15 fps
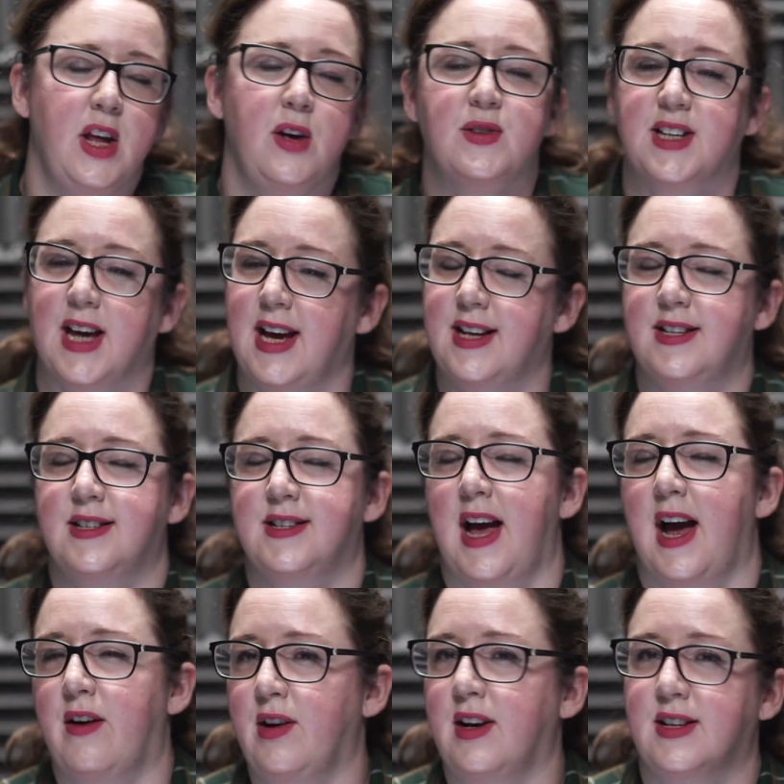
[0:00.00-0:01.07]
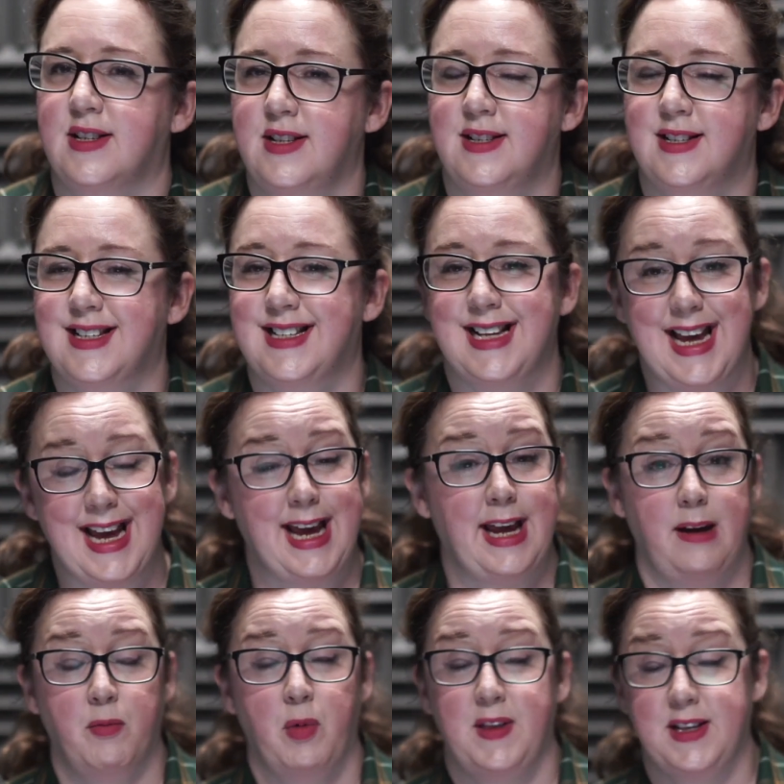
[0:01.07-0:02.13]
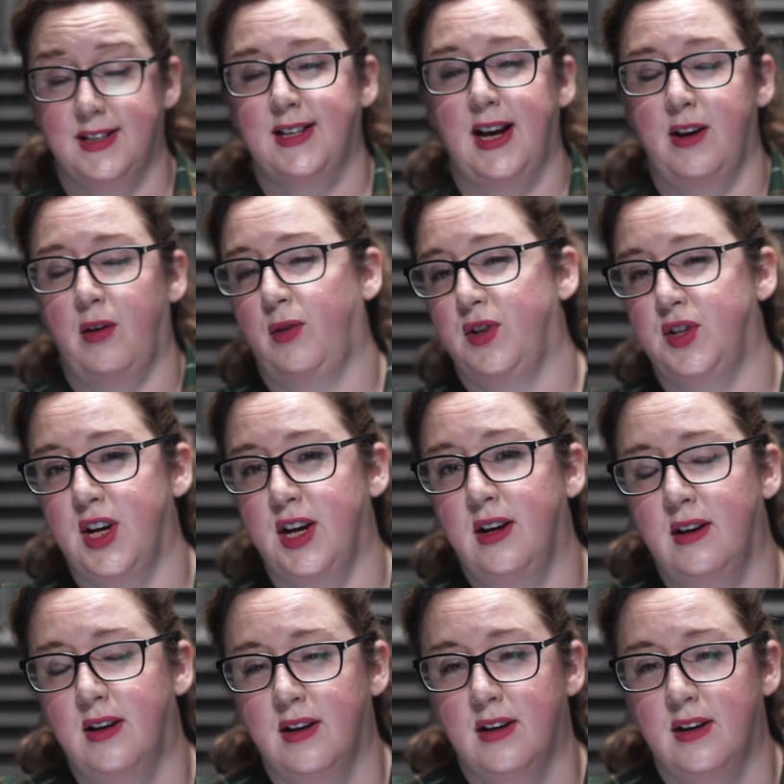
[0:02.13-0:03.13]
use cases that Ericsson's seeing with this technology?